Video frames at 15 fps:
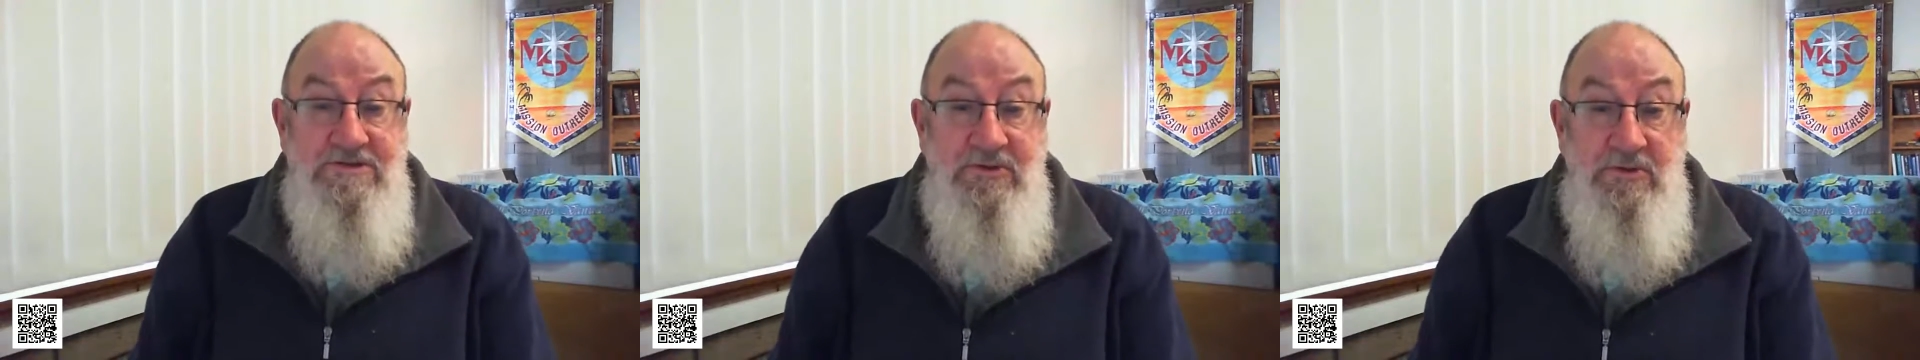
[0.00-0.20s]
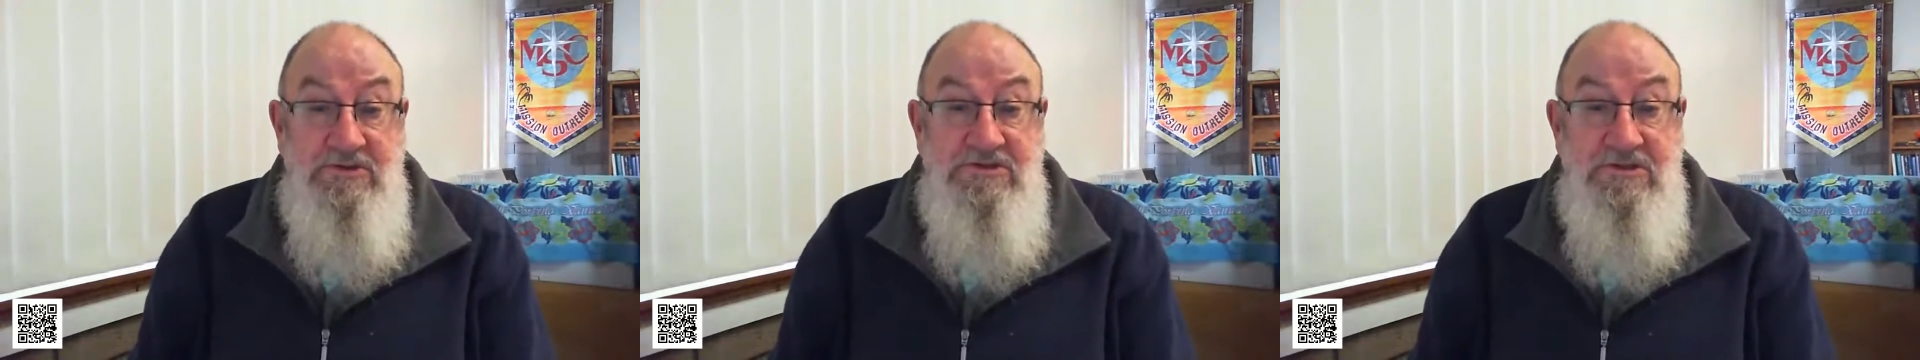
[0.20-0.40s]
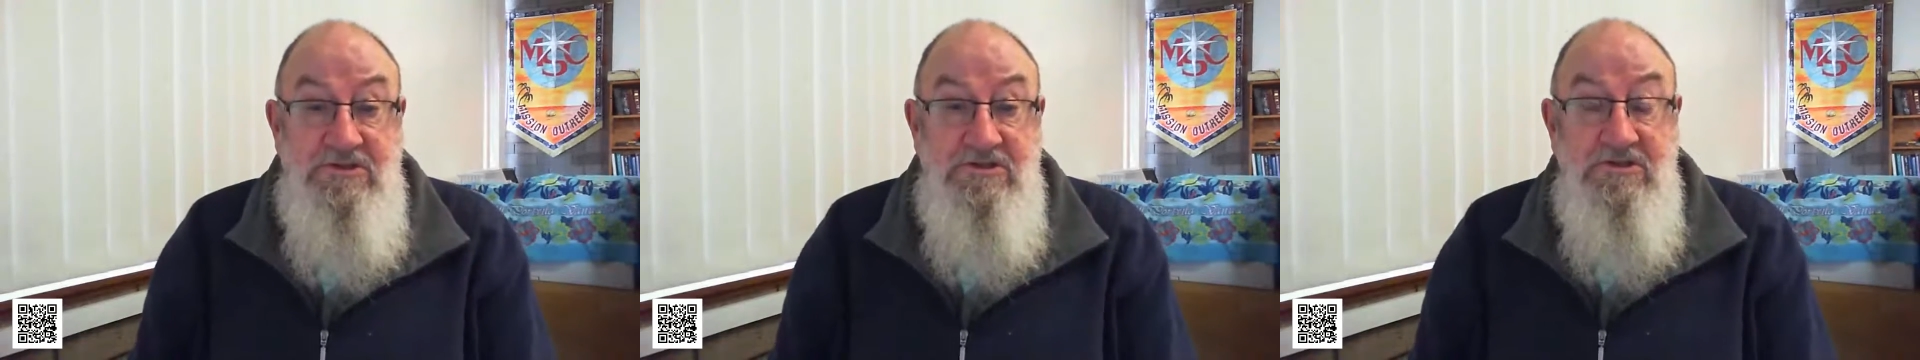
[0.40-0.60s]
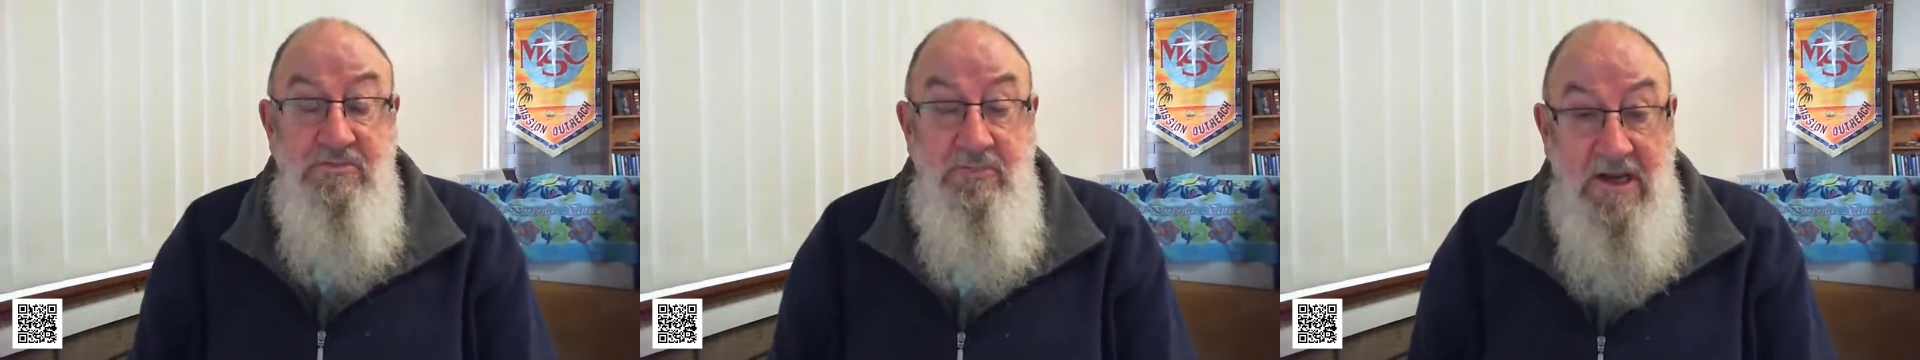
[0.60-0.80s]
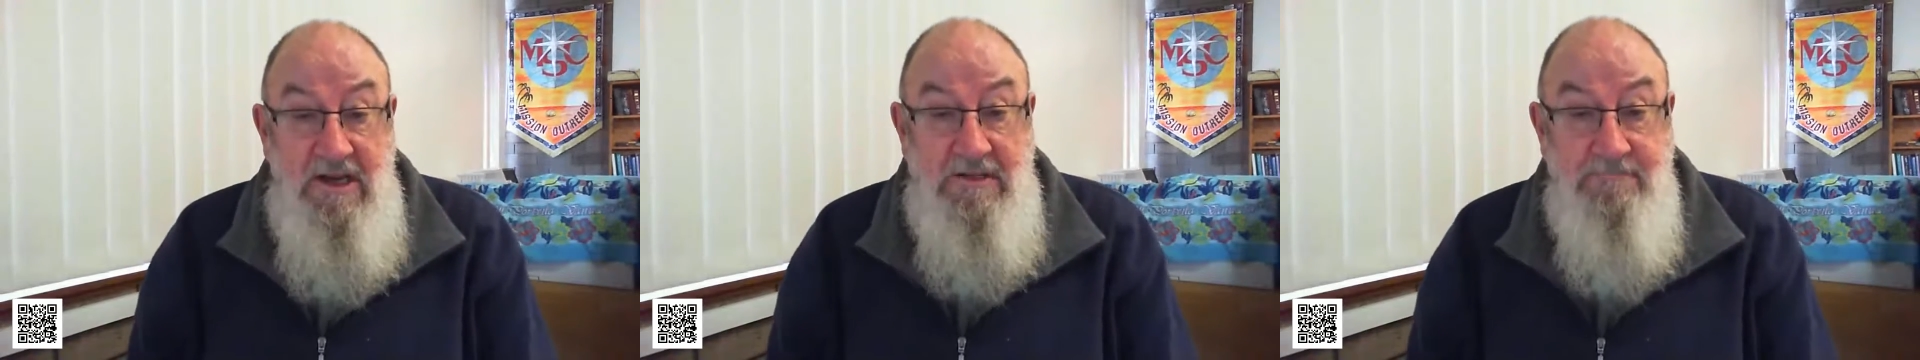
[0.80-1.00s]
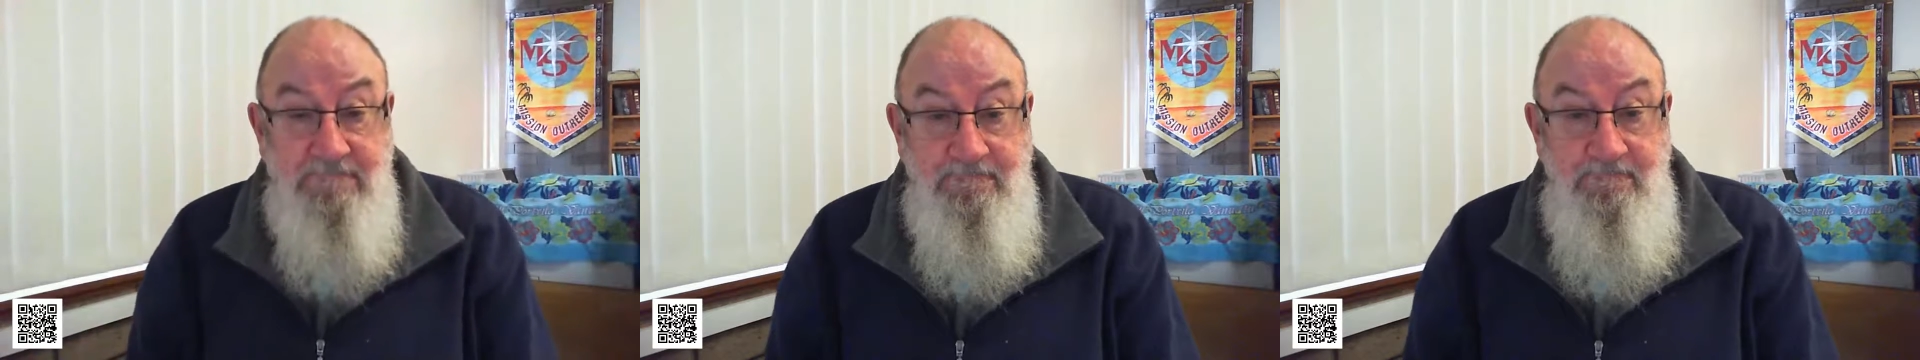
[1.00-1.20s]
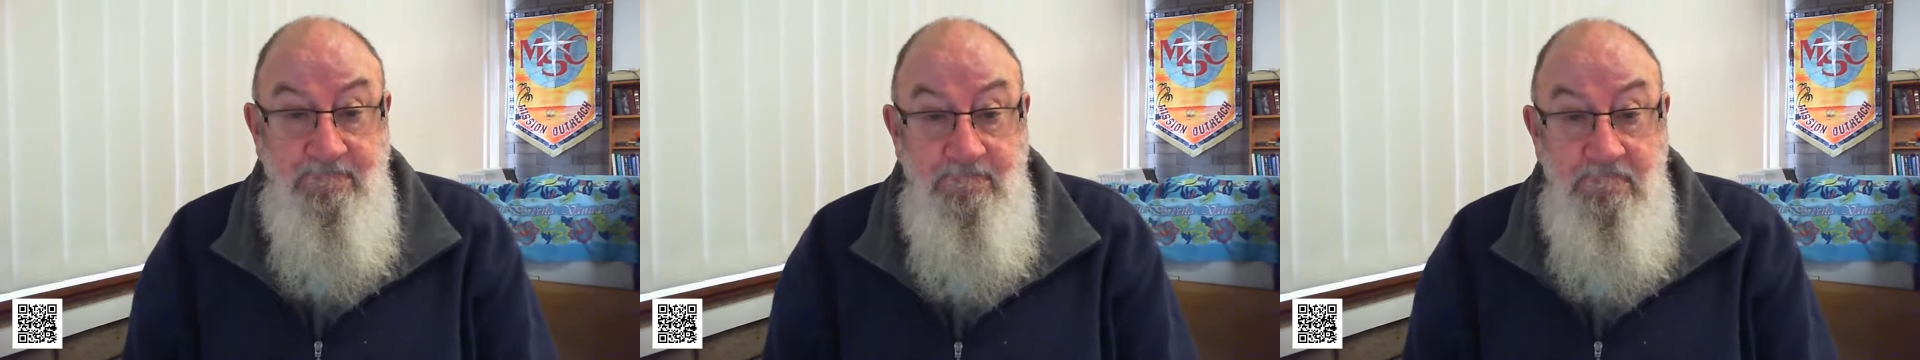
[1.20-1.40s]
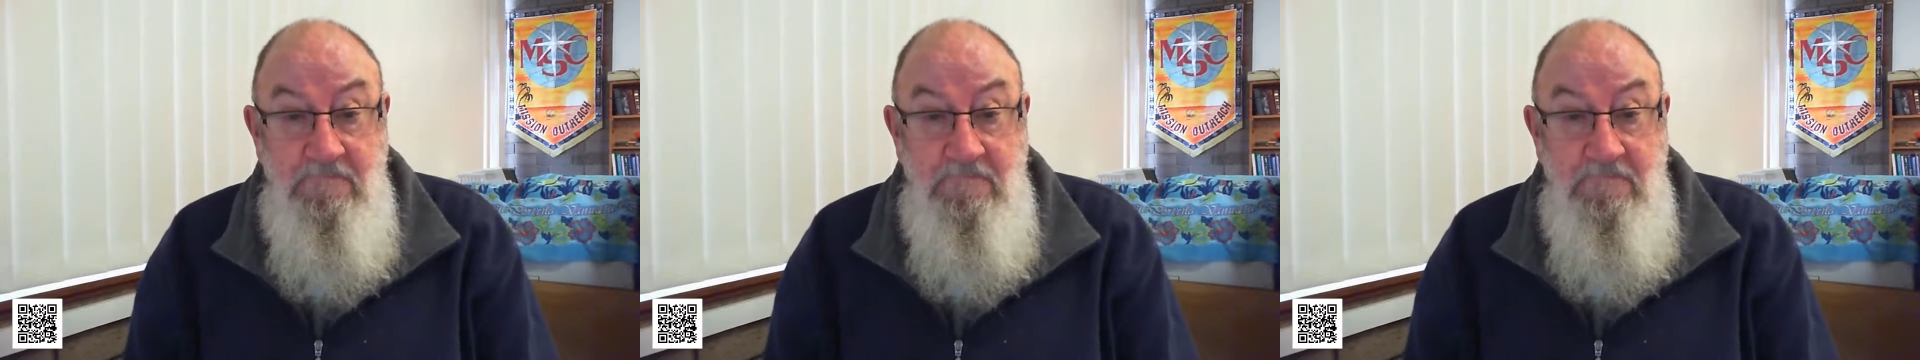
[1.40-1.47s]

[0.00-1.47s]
who is in Japan.